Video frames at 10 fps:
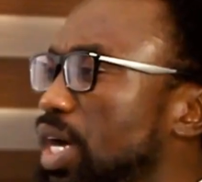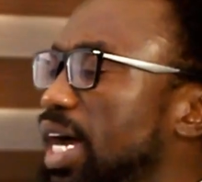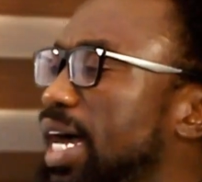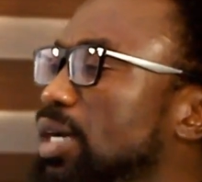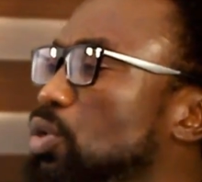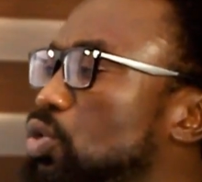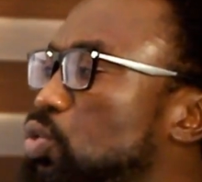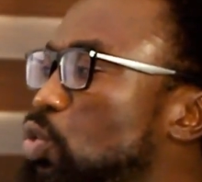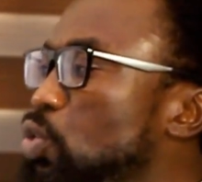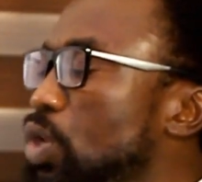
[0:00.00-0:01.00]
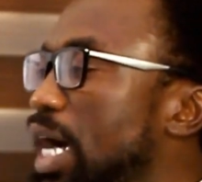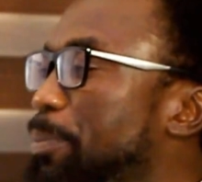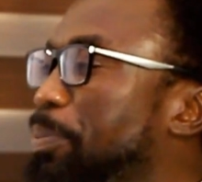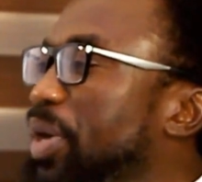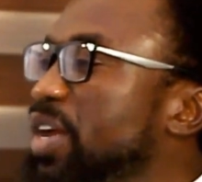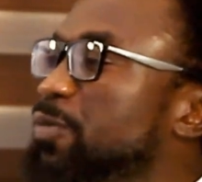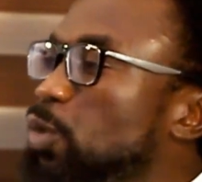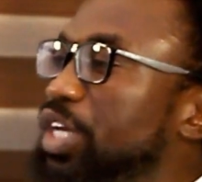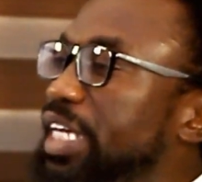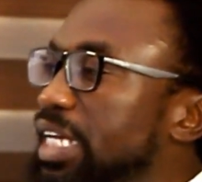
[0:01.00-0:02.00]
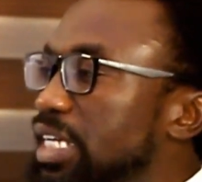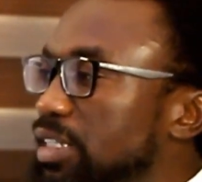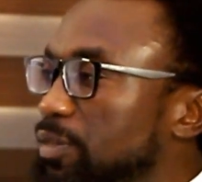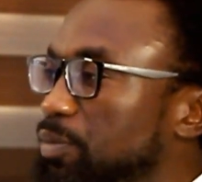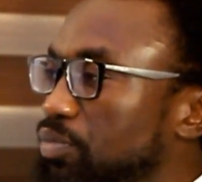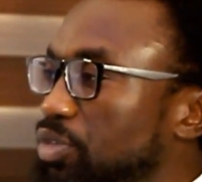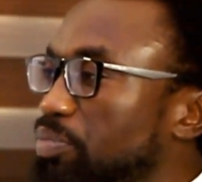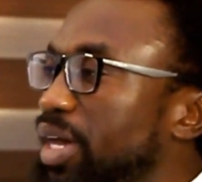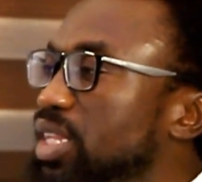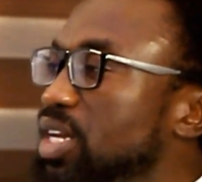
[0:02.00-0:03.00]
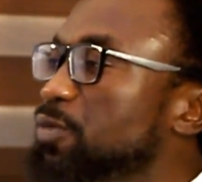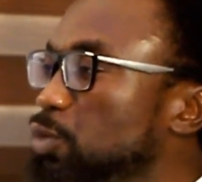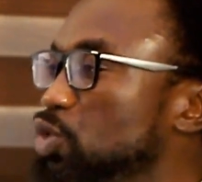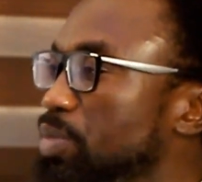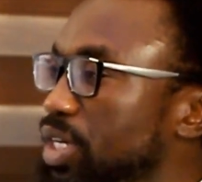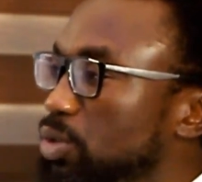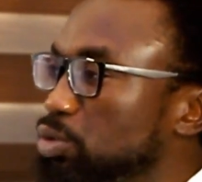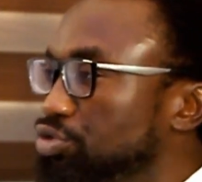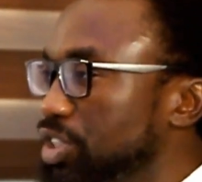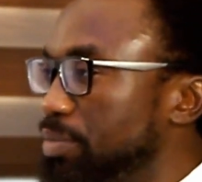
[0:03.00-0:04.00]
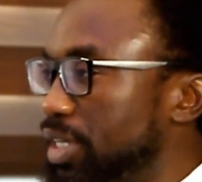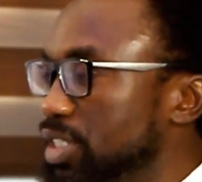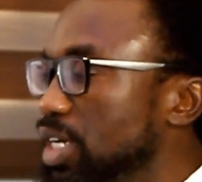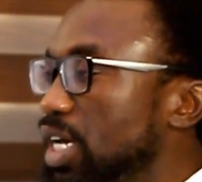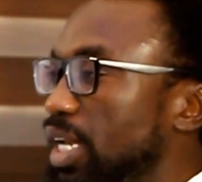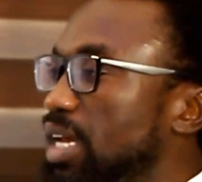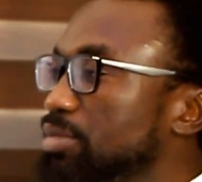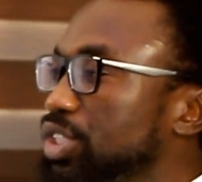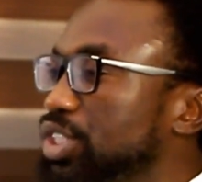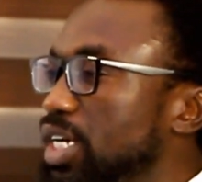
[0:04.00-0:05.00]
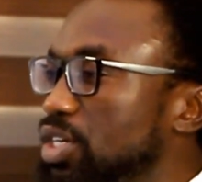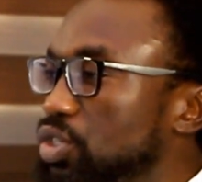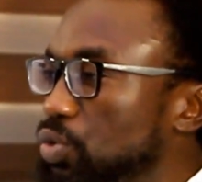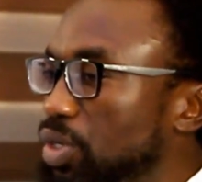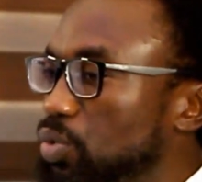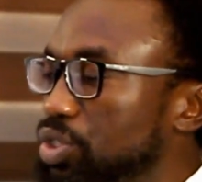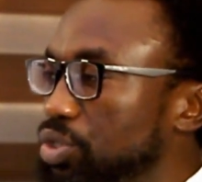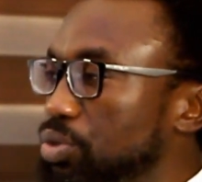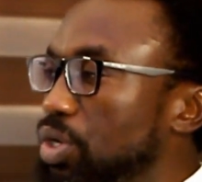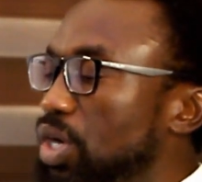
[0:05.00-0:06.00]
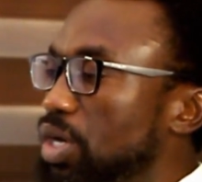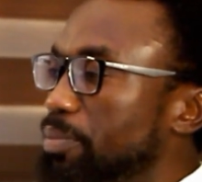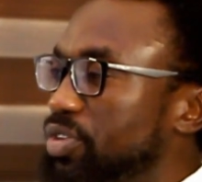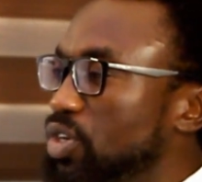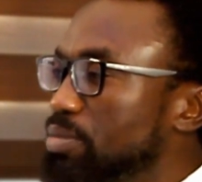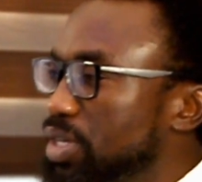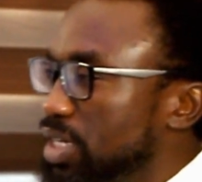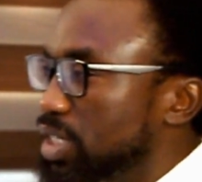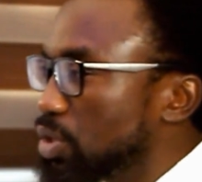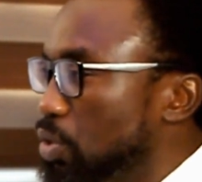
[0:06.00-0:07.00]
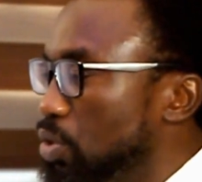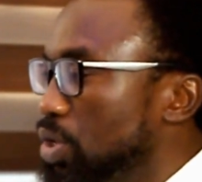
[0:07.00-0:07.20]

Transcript: are those who pray for healing but refuse medical treatment. Let me share a story with you. Some years ago,